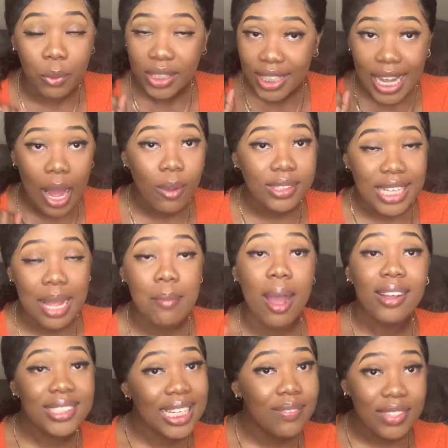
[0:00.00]
one thing I will say,
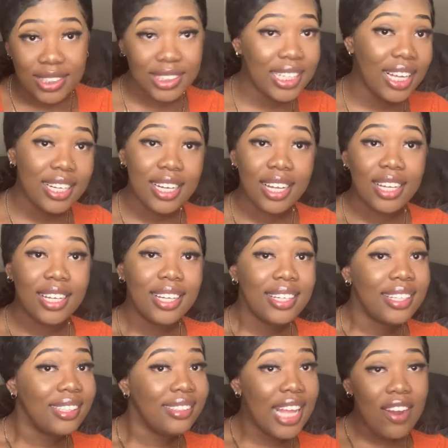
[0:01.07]
Mount Saint Vincent,
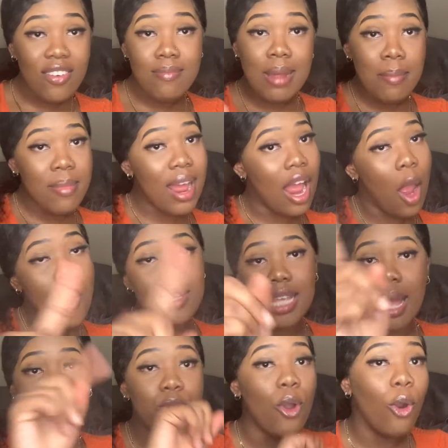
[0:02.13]
they remember every
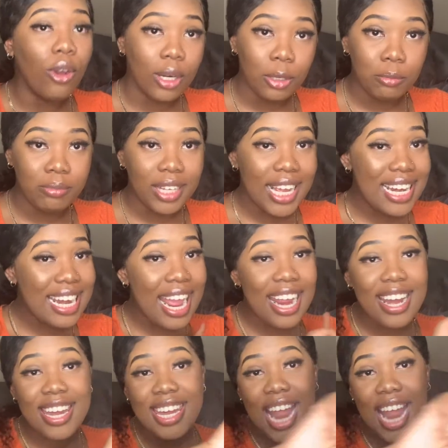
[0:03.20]
time you owe them, and they